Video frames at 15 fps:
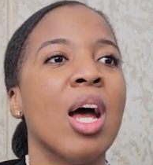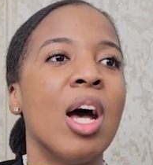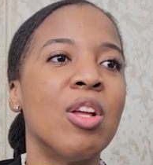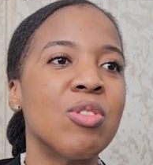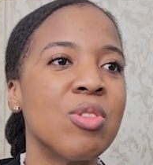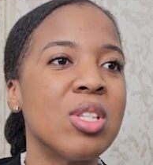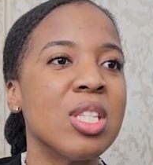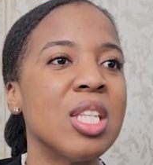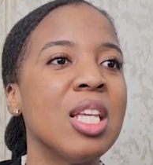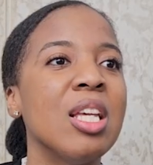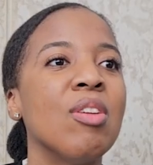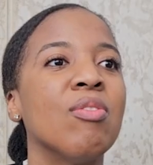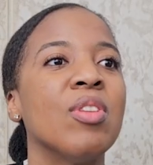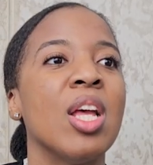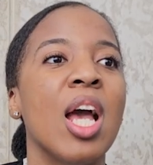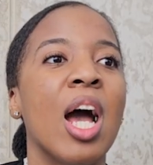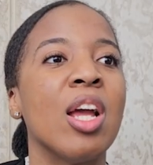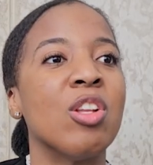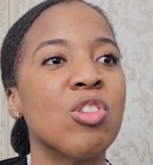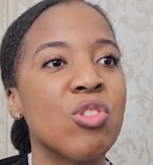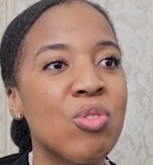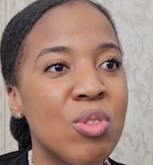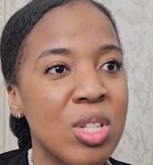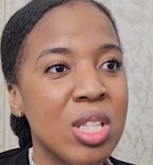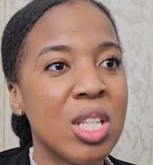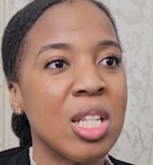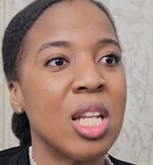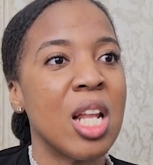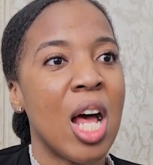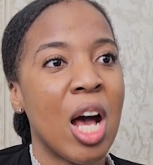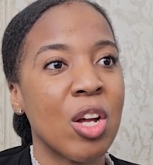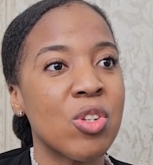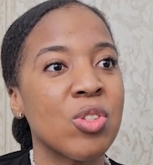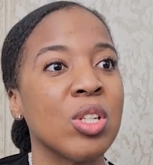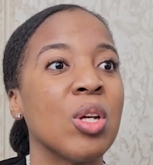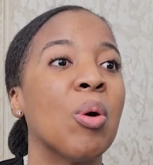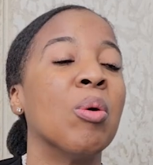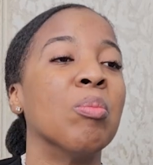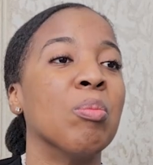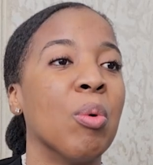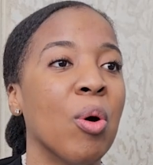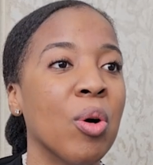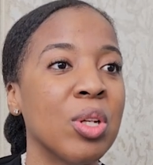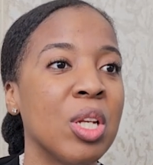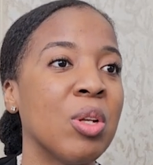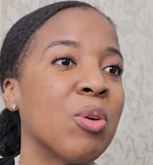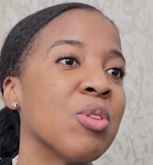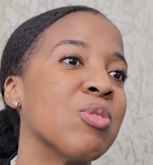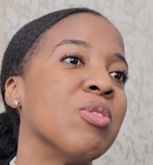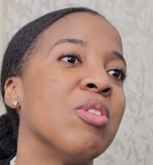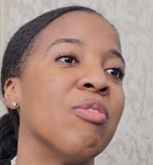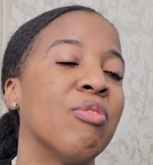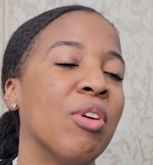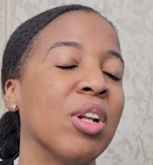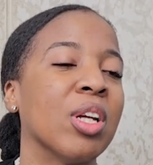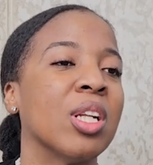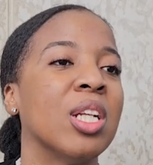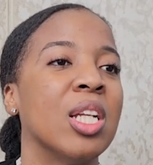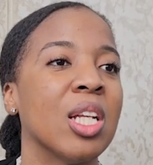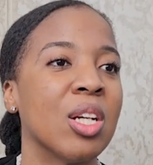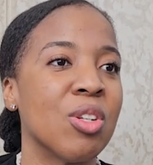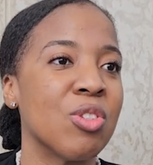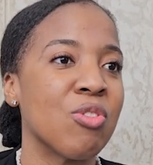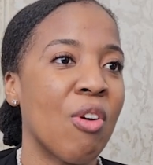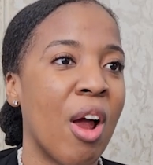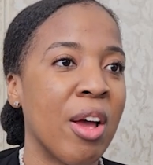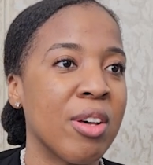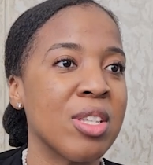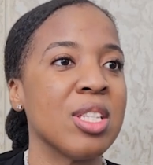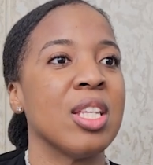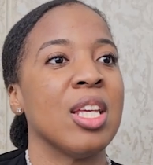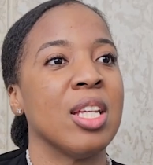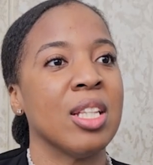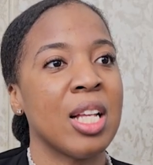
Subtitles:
and to see if they are interested in actually onboarding onto different clinical trials